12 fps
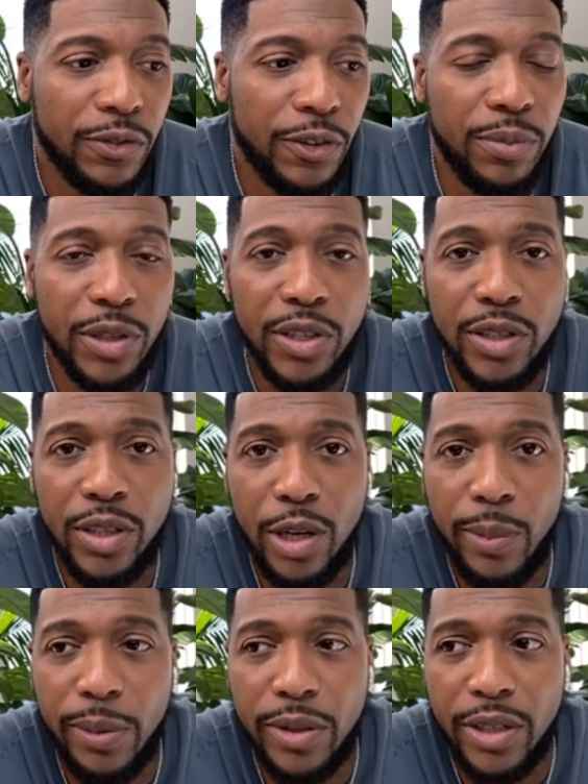mentioned a
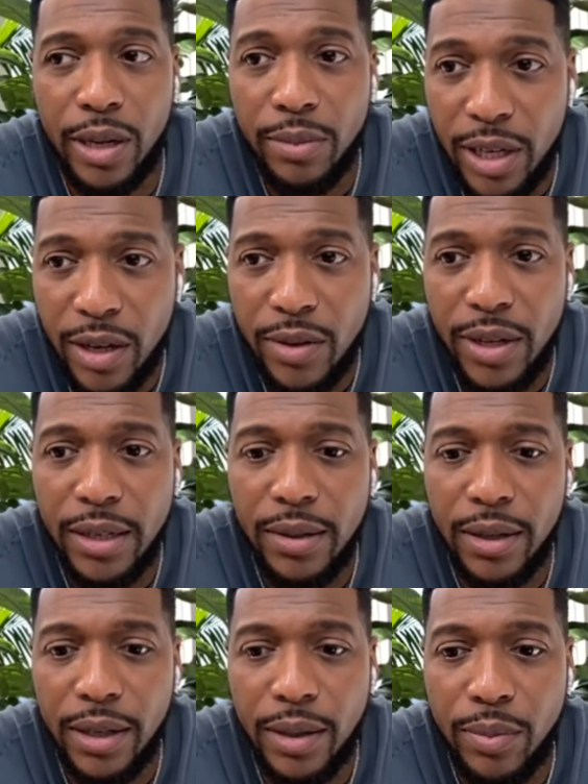couple of times now
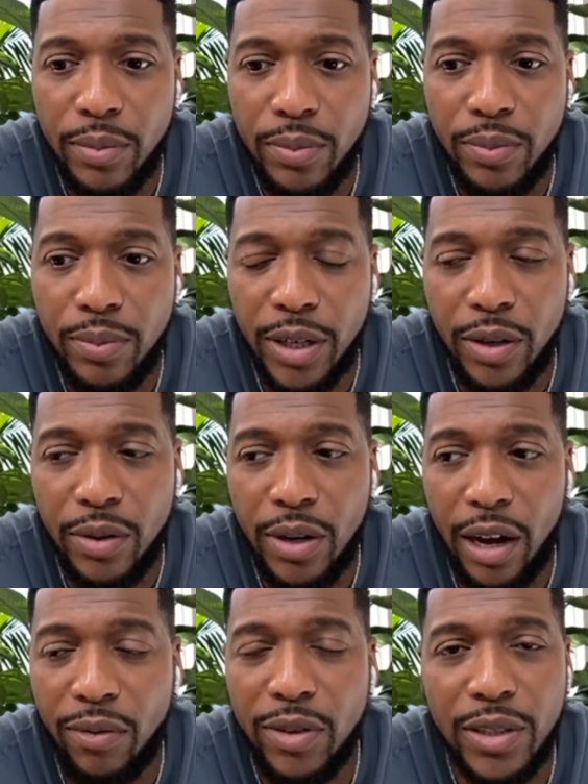that, you know,
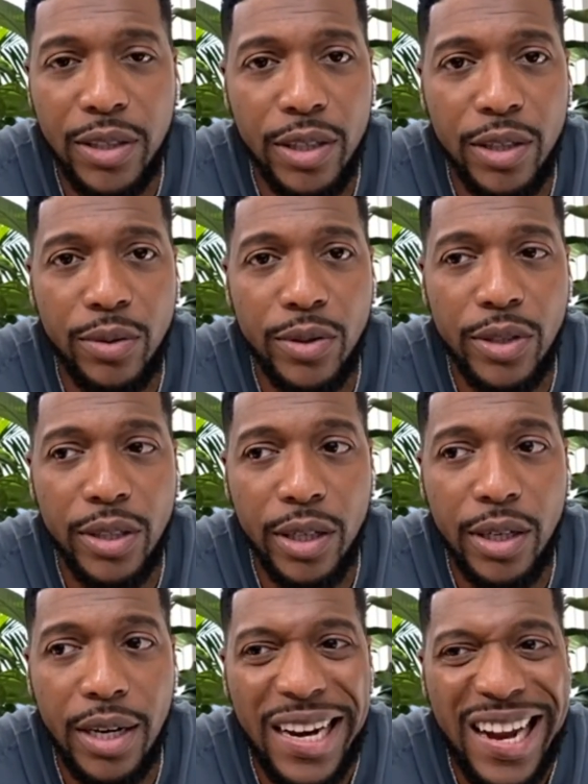obviously there was
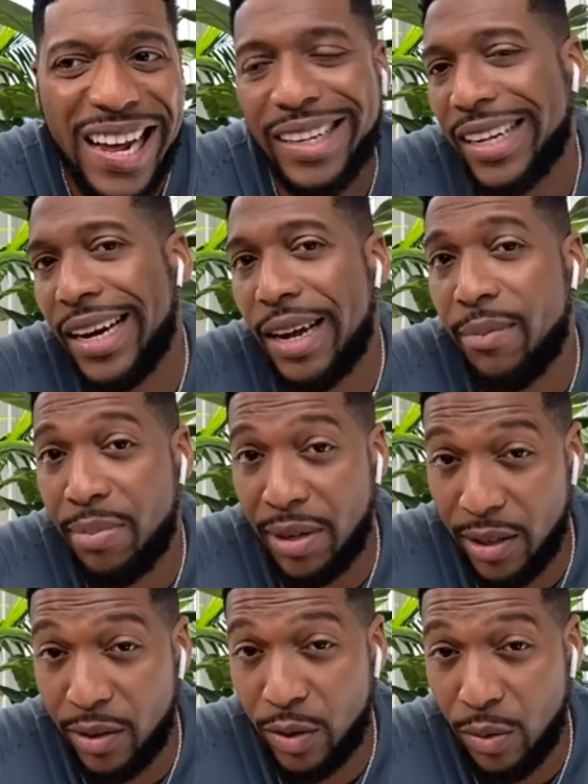a lot that
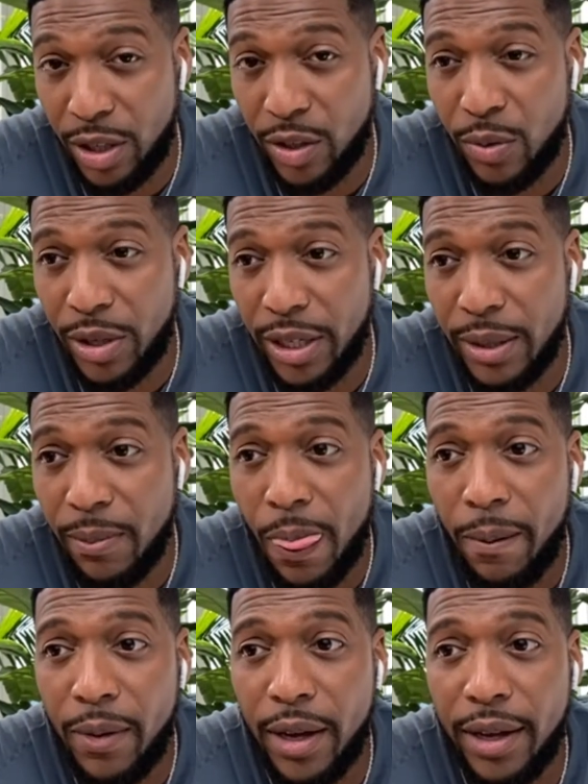happened in 2020
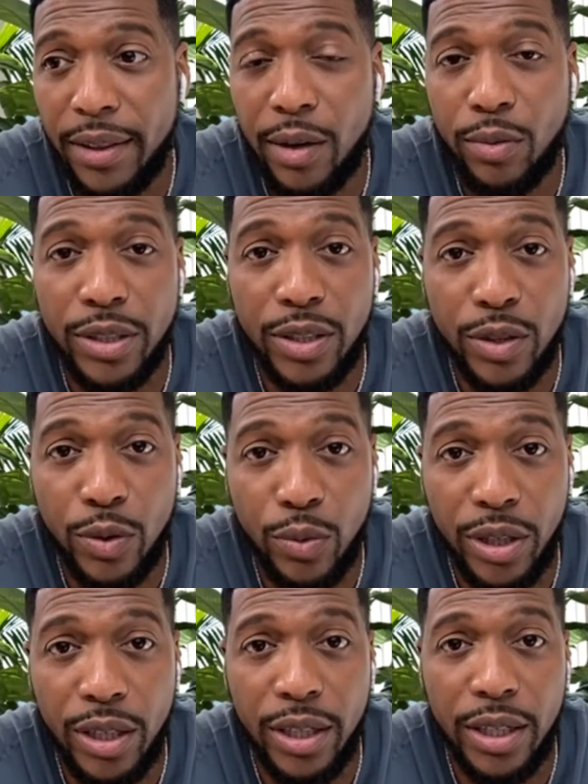and that we're
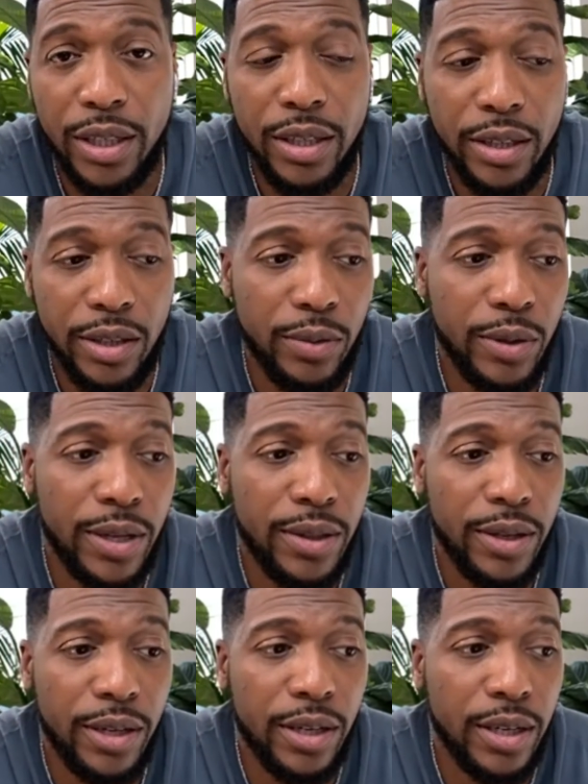still reeling and dealing
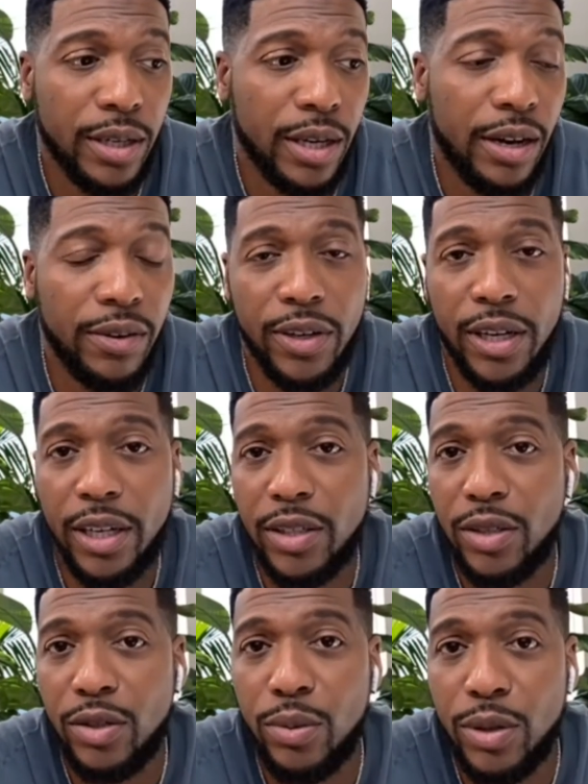with. And a lot of it
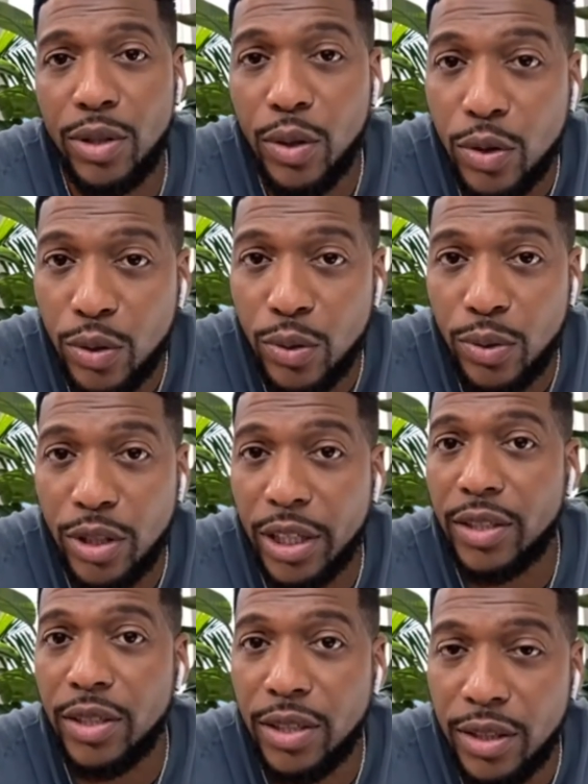has to do with social
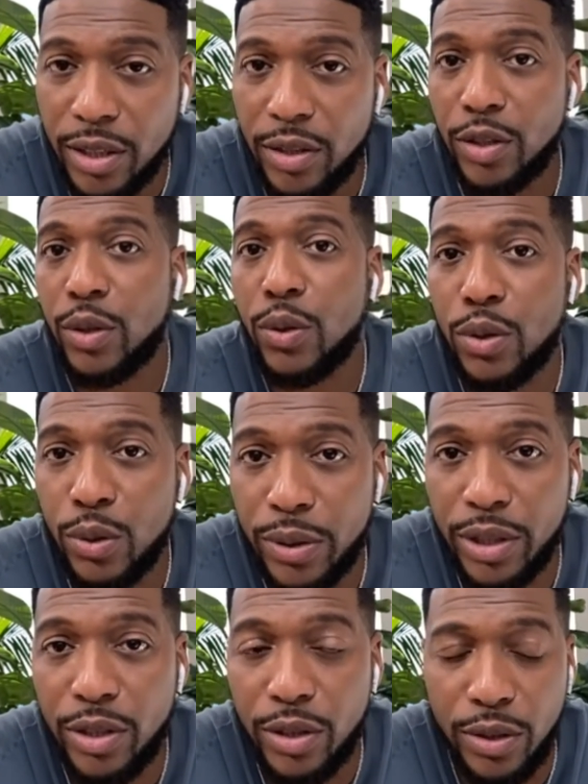justice and
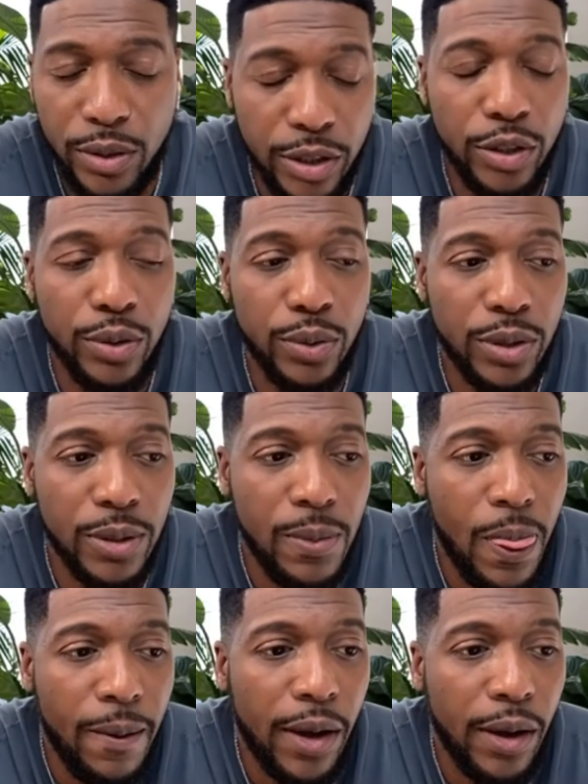social issues,
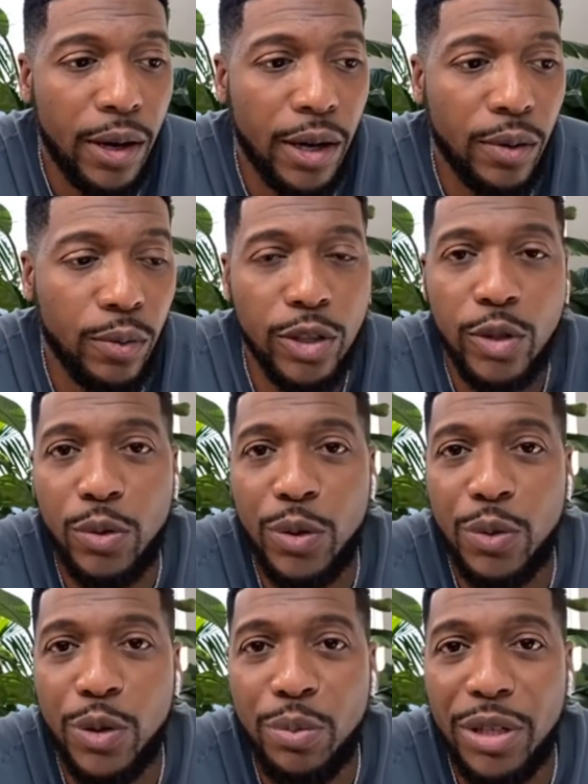which
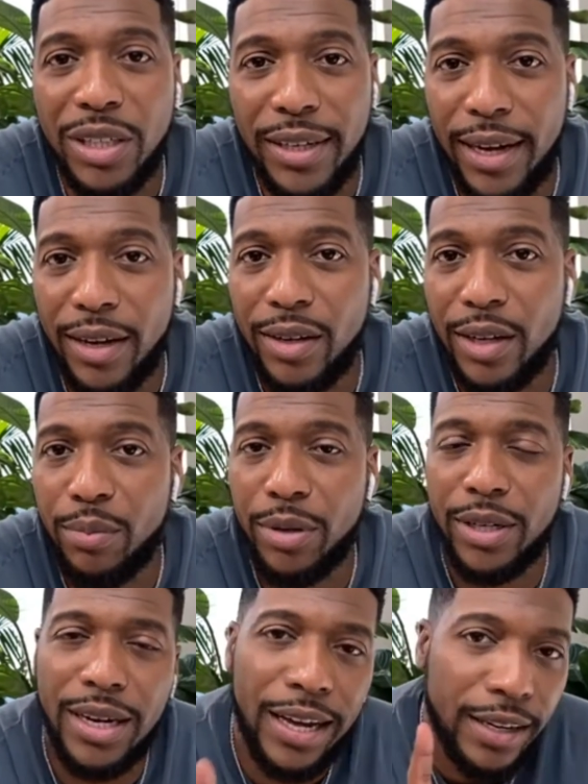we will be tackling,
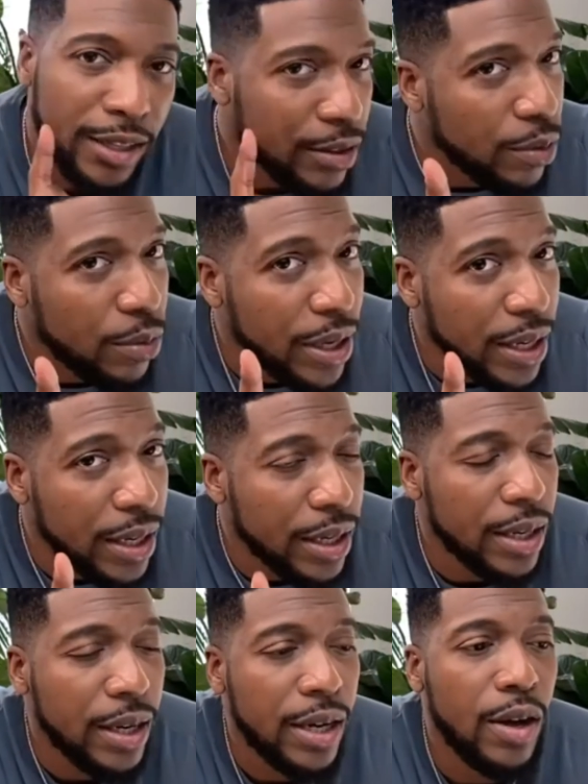but not in the
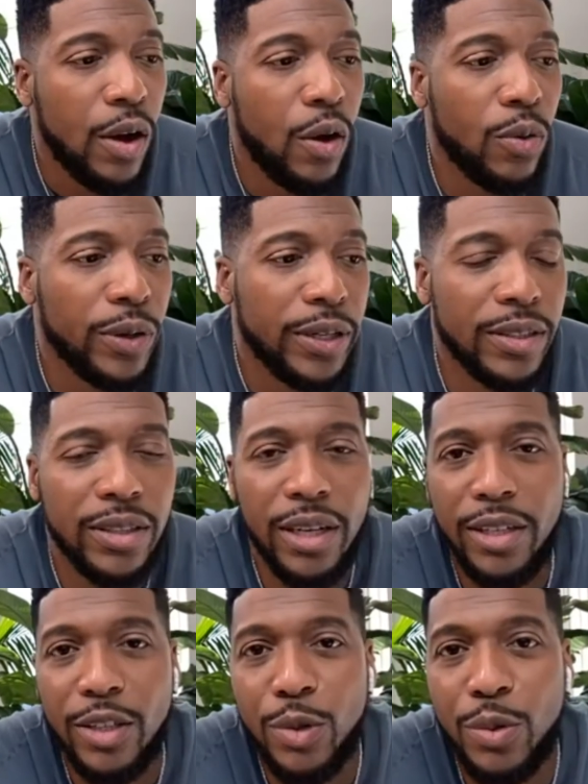way always
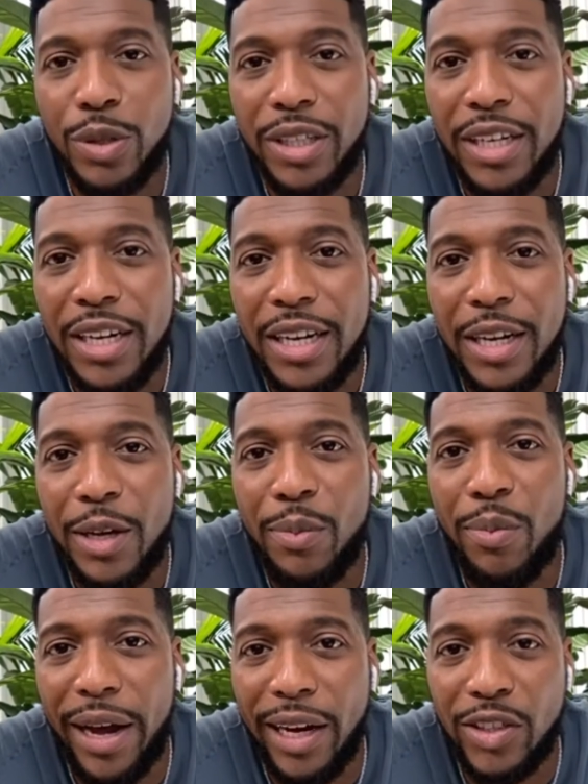that you would
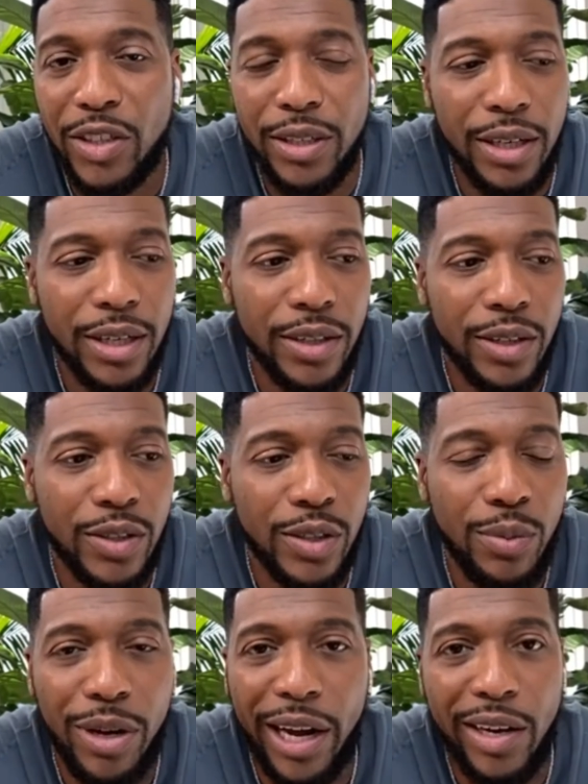imagine. There's
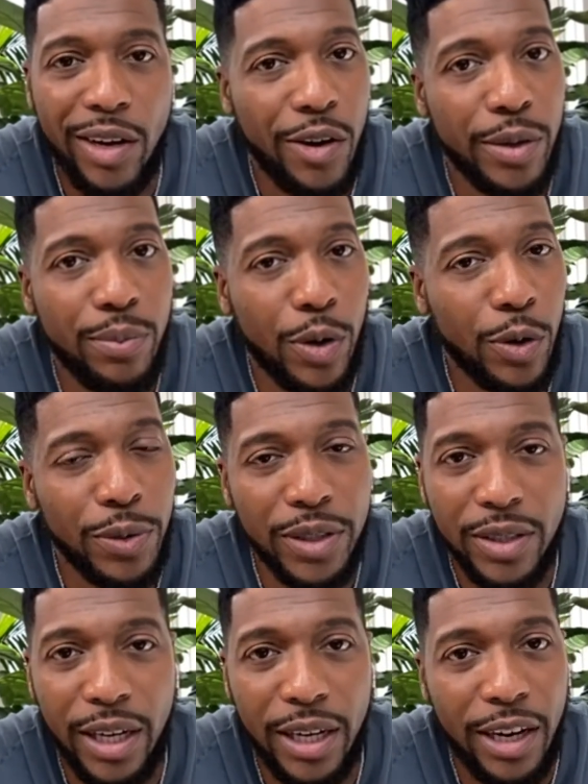some lighthearted
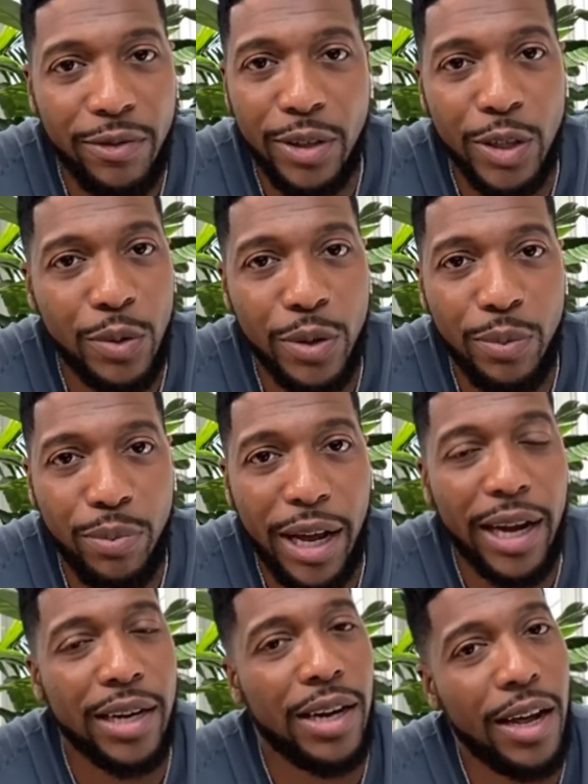moments that have to deal with
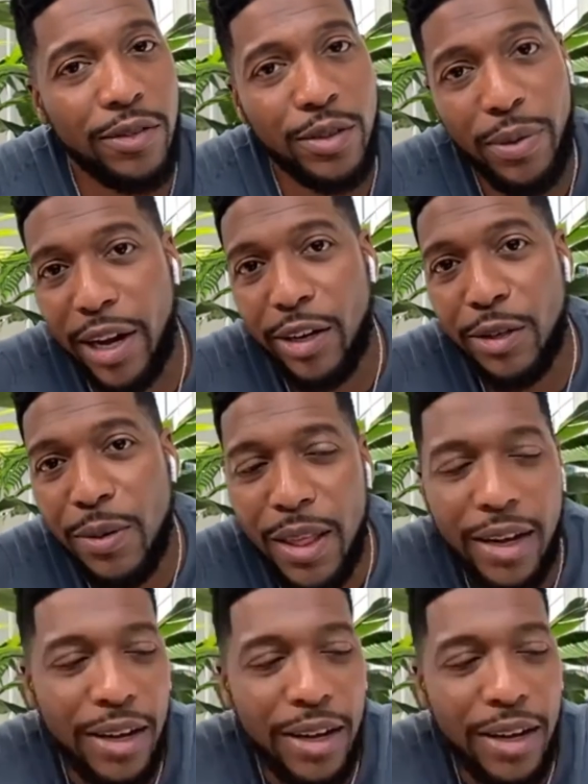Black Lives Matter.